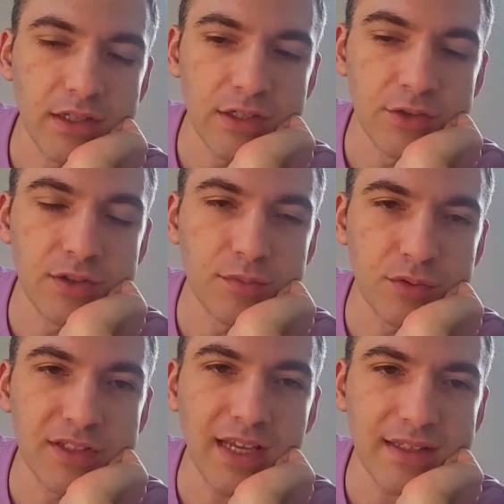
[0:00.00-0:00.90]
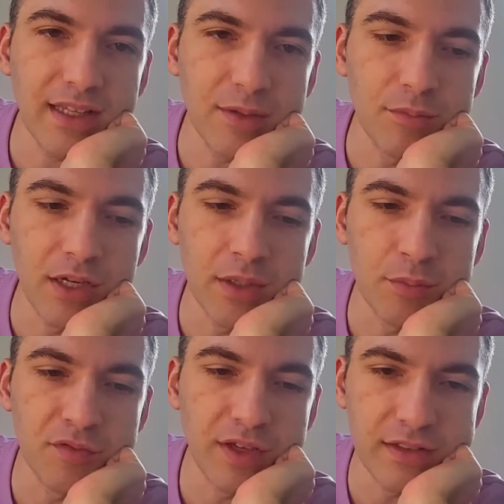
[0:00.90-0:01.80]
you can protect that by
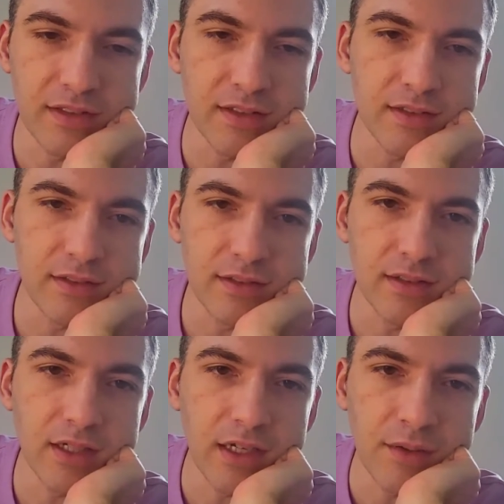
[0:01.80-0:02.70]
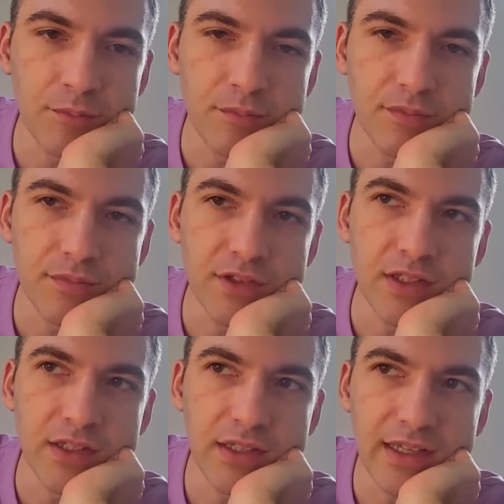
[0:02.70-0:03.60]
preventing
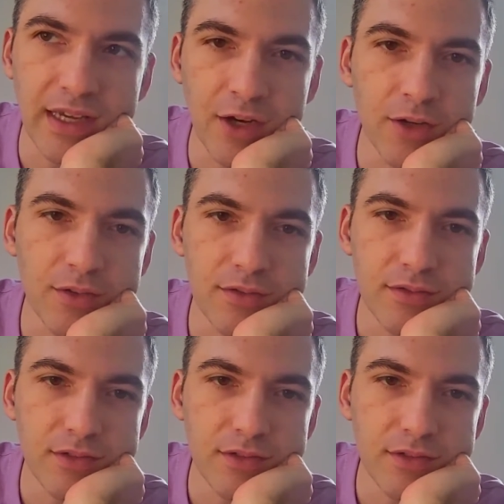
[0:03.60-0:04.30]
the air